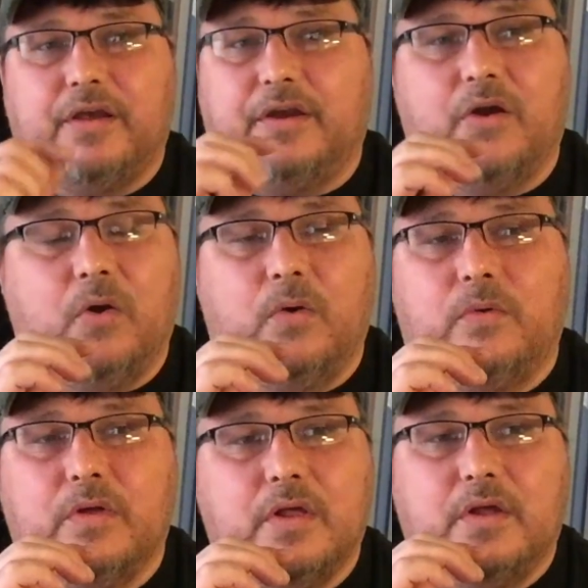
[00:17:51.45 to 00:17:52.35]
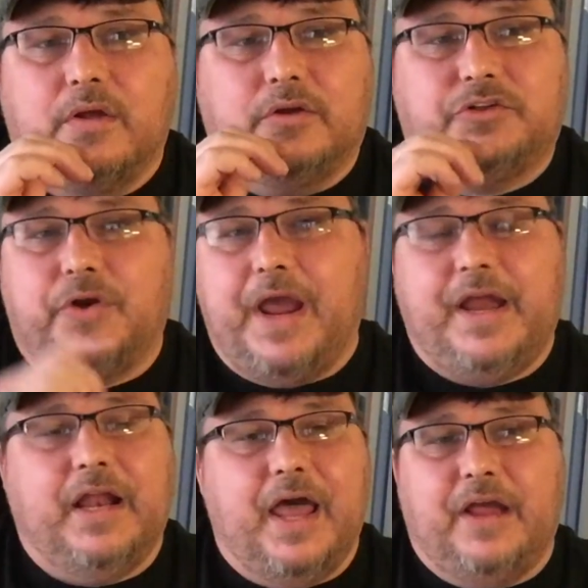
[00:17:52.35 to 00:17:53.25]

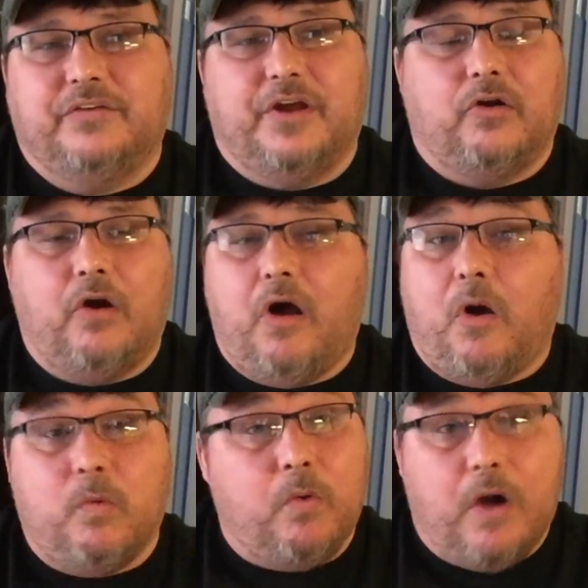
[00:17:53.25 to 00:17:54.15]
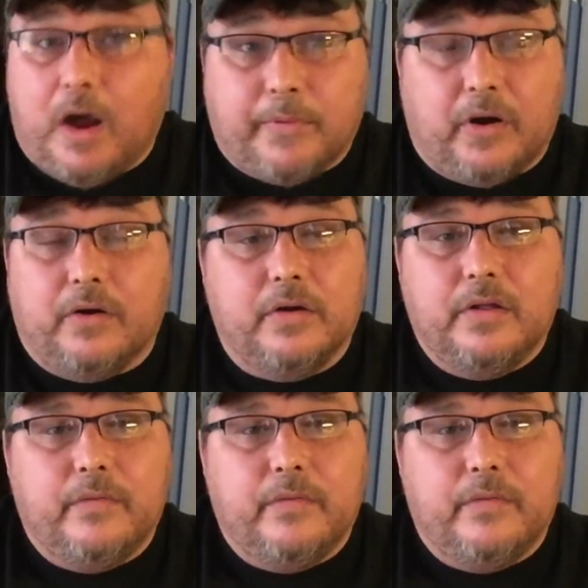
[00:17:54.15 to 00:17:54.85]
tranny lines that are all rubber.